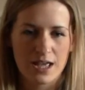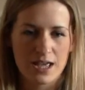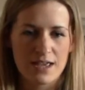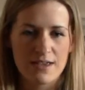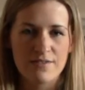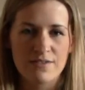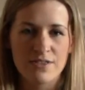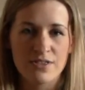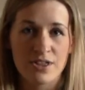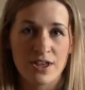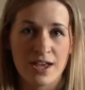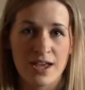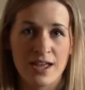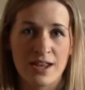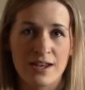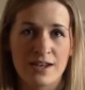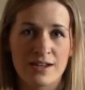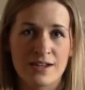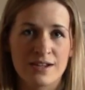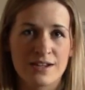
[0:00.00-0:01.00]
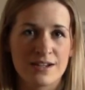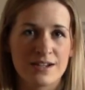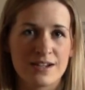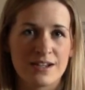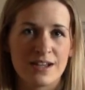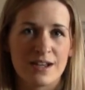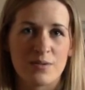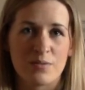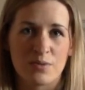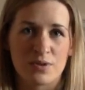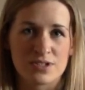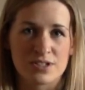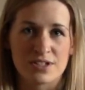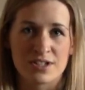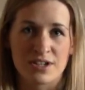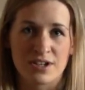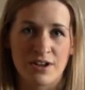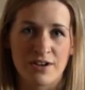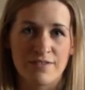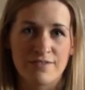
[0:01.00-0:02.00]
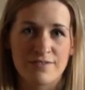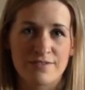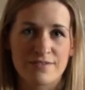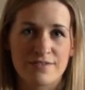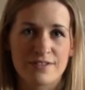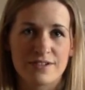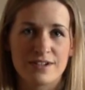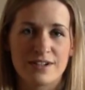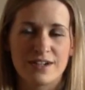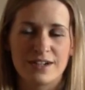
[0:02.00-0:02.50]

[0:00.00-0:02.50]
even then it wasn't enough.